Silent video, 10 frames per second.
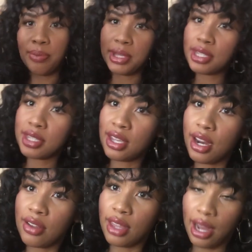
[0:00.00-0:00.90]
the pieces of
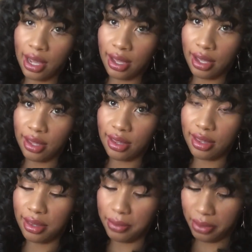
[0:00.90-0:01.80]
hair that i cut
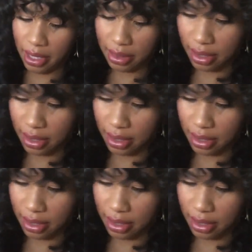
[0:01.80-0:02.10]
like